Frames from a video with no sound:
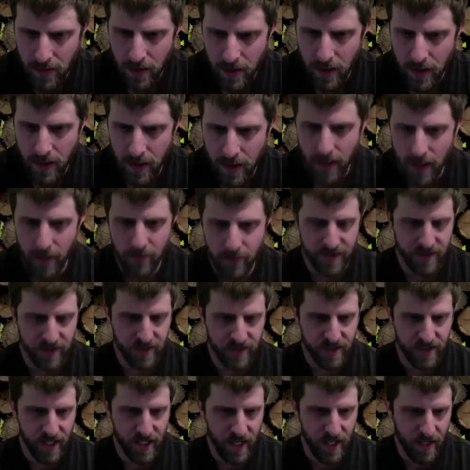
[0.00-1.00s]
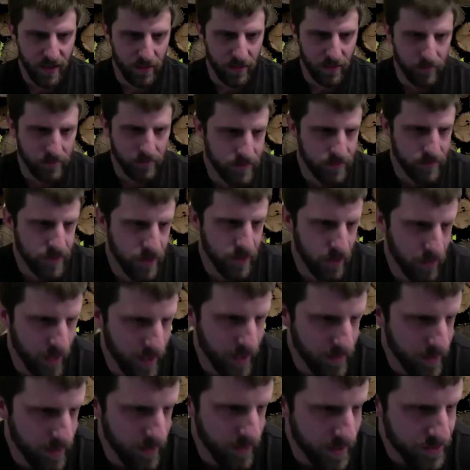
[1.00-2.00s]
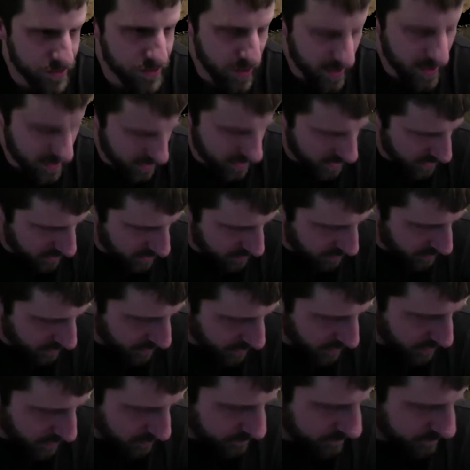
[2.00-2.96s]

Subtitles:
It was the scale. So I tried to get, the